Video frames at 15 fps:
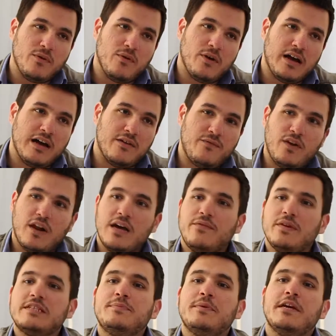who have life
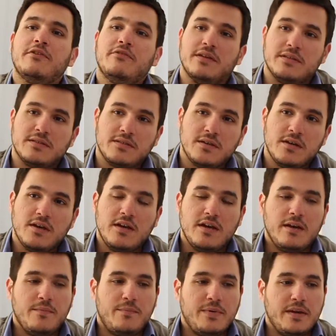experience.
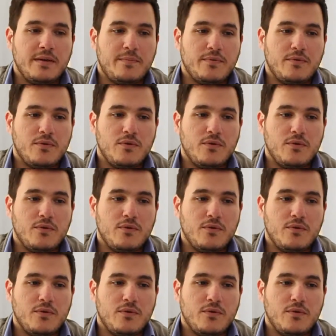People